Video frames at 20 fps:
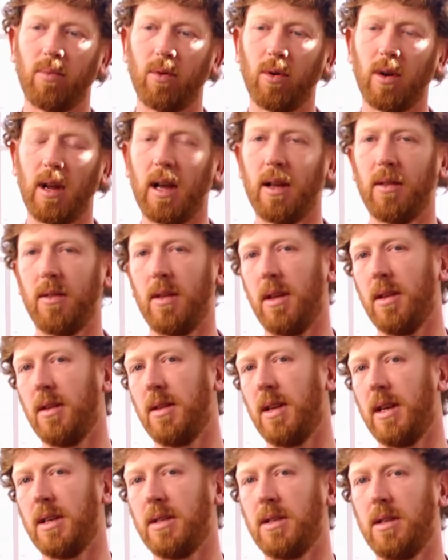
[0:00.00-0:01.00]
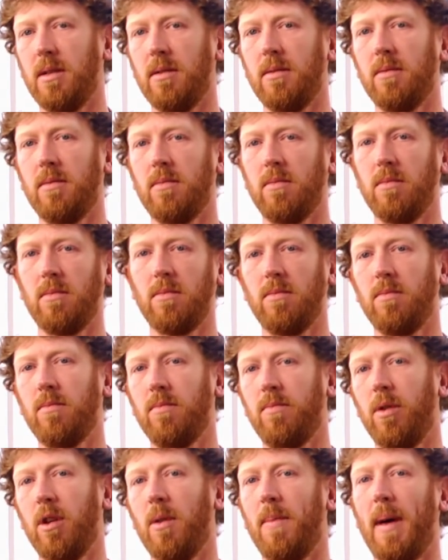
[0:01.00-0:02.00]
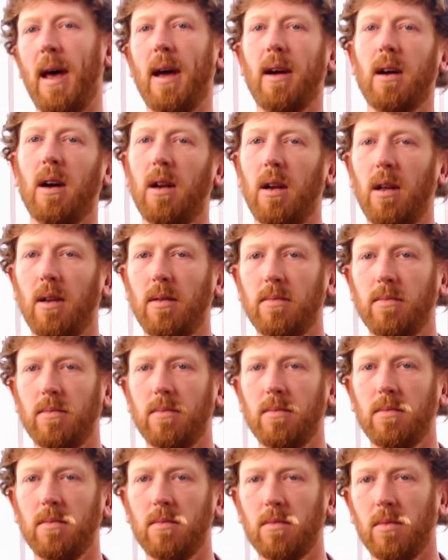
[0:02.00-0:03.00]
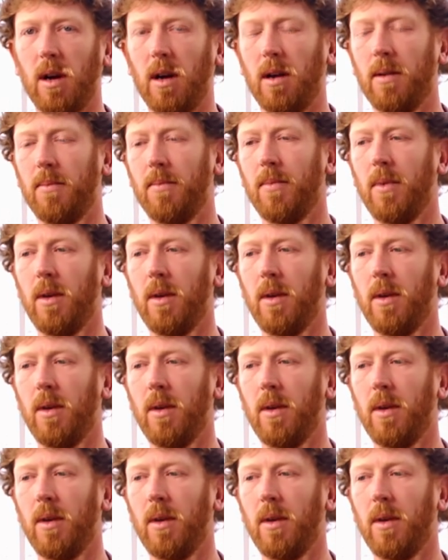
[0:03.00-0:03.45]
pulled out the intestine, put a bag on it, right?